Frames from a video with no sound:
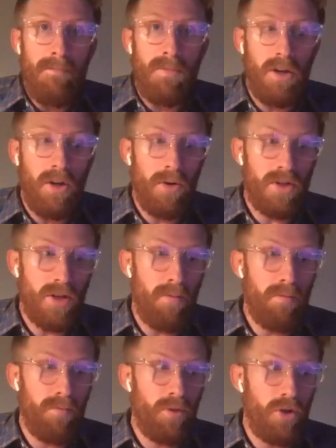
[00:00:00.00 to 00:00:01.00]
you know,
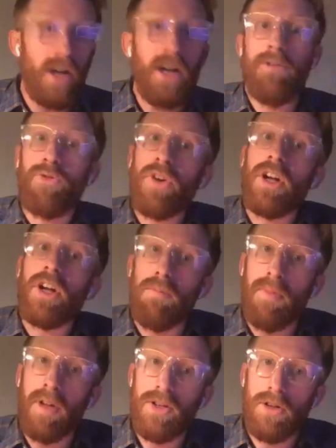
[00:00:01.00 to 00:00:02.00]
some creative freedom
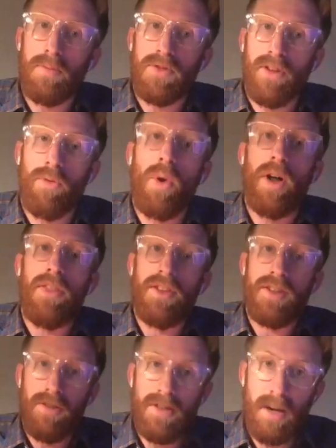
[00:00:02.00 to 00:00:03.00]
in terms of what the
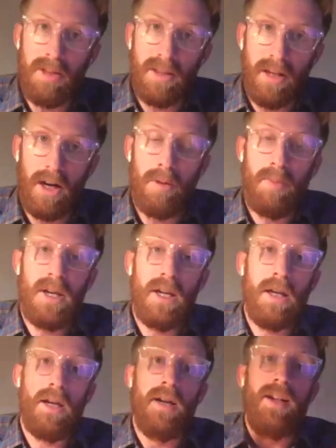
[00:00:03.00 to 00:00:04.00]
psilocybin
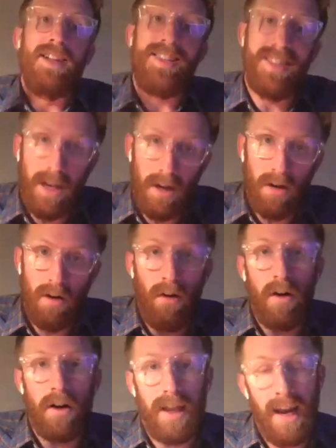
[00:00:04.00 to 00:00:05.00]
therapy center
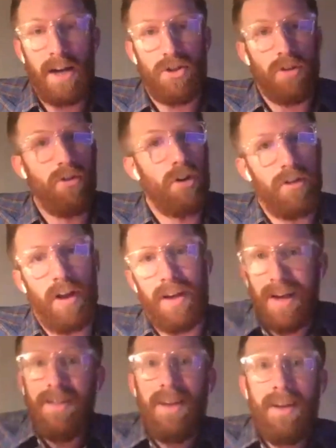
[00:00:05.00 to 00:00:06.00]
can actually look like.
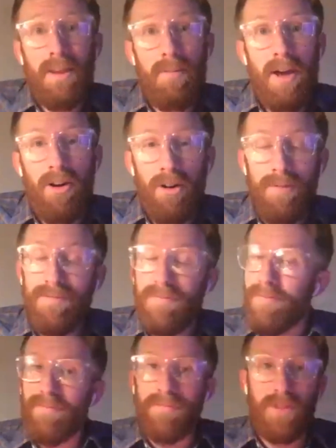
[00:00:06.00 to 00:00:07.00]
And then in the middle,
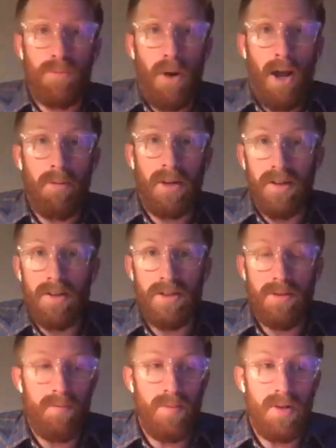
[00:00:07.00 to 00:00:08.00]
there's probably going
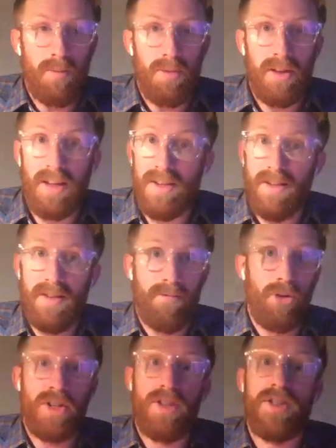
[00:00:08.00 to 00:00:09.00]
to be something that
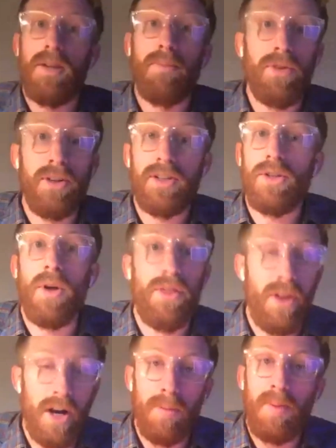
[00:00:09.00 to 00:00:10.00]
looks similar to a
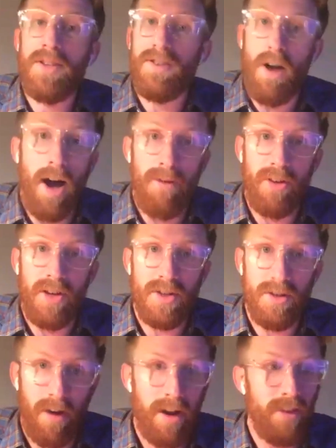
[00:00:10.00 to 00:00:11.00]
therapist's
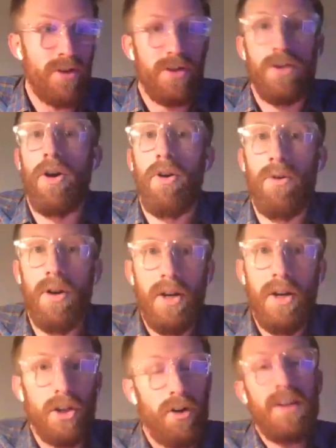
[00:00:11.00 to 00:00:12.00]
office, right? There's no
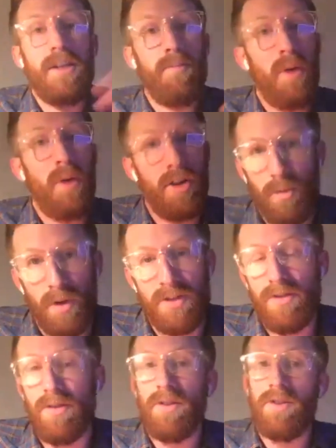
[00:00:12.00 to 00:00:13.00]
crazy bells and
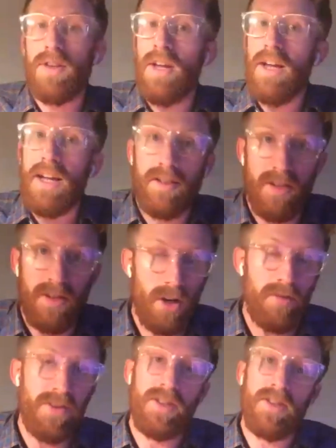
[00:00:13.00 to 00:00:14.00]
whistles. It's the
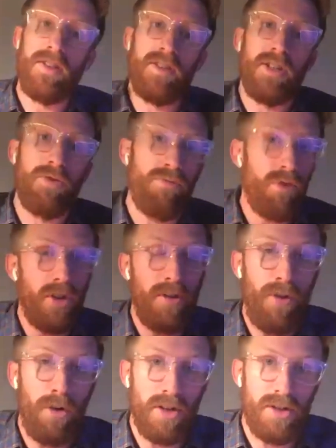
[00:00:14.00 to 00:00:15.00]
services. It's really
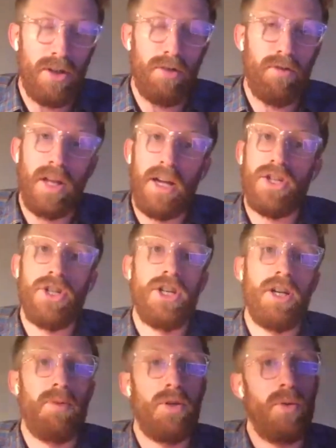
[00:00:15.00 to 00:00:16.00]
focused on the
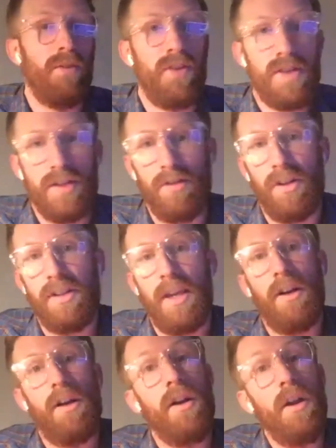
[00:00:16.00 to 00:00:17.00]
relationship between the
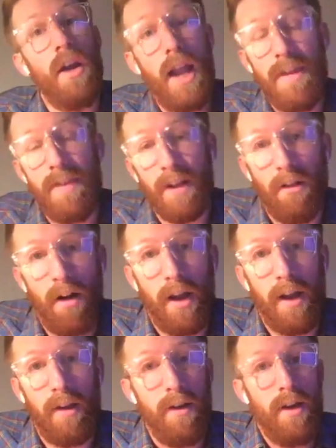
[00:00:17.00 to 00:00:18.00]
facilitator and the
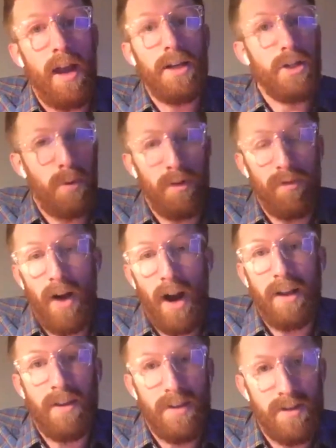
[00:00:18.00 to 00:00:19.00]
client, and just
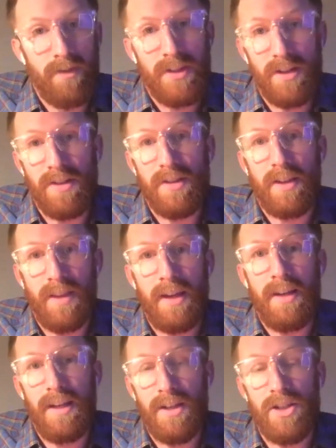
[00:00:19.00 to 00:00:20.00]
providing the services that they
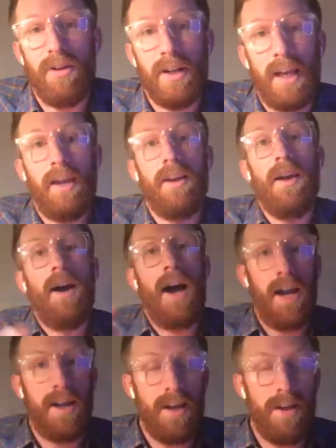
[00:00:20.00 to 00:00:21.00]
need. So again,
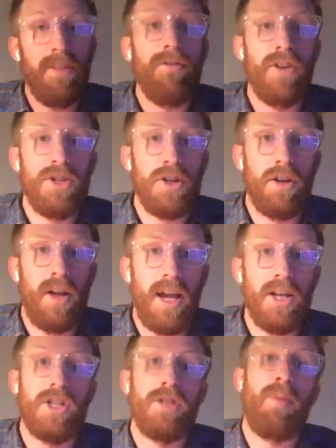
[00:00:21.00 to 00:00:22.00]
I envision
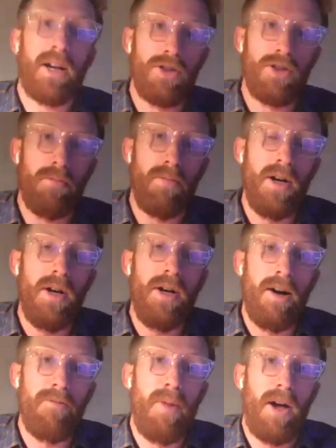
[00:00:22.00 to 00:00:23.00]
a spectrum
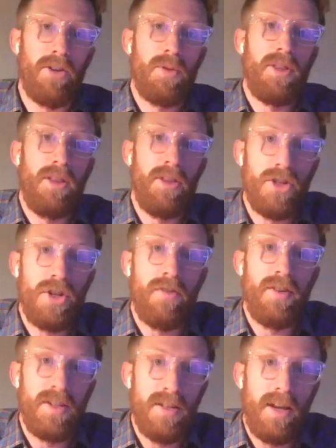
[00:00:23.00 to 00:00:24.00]
of models within the
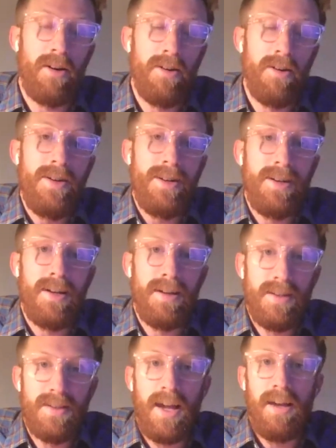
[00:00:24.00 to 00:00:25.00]
service center
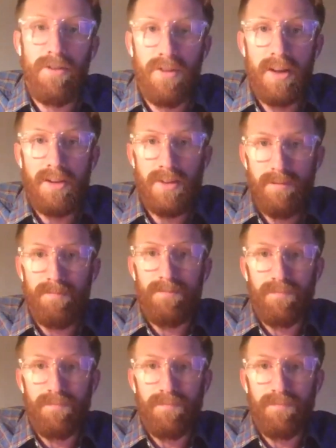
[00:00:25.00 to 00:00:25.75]
side of things.